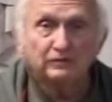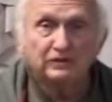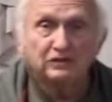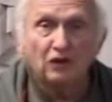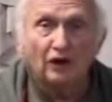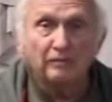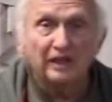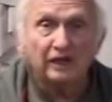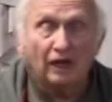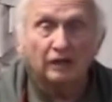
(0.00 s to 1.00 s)
trying to
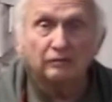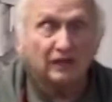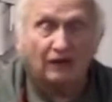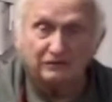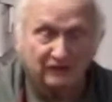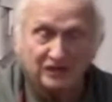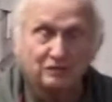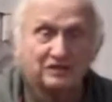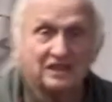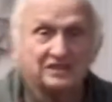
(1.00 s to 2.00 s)
make, uh, I'll finish
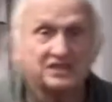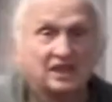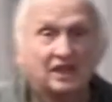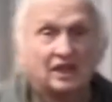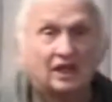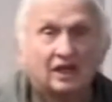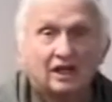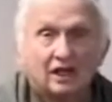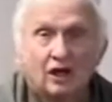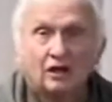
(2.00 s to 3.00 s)
with this.
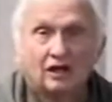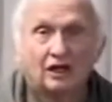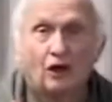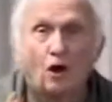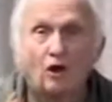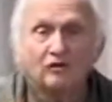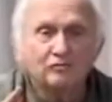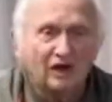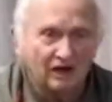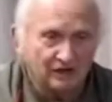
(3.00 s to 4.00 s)
All of
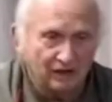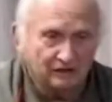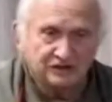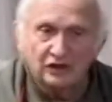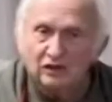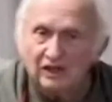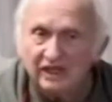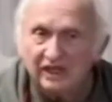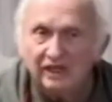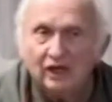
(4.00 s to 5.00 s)
my, uh, uh
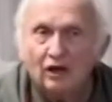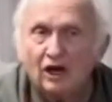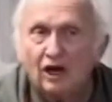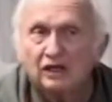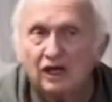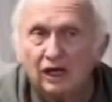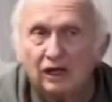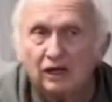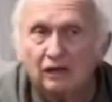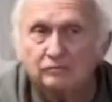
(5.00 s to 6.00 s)
certainly, uh,
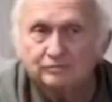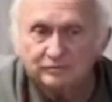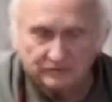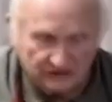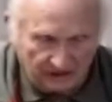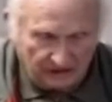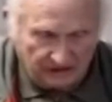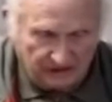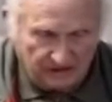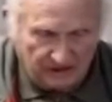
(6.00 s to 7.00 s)
uh,
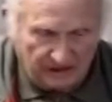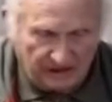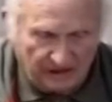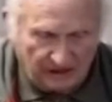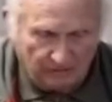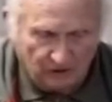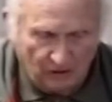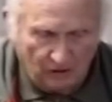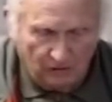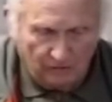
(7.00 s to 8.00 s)
the um,
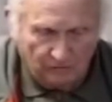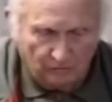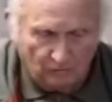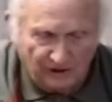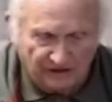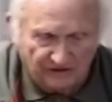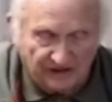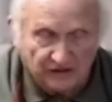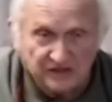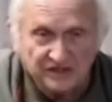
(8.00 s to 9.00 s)
one of the
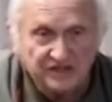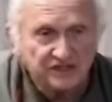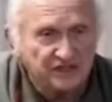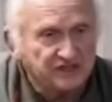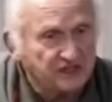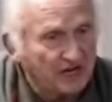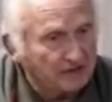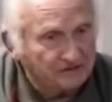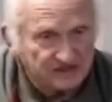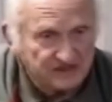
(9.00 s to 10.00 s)
vendors is just a shadow
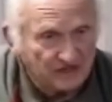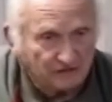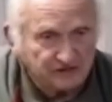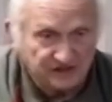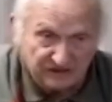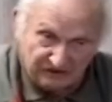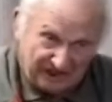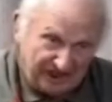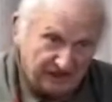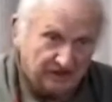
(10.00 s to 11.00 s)
of itself, just a van,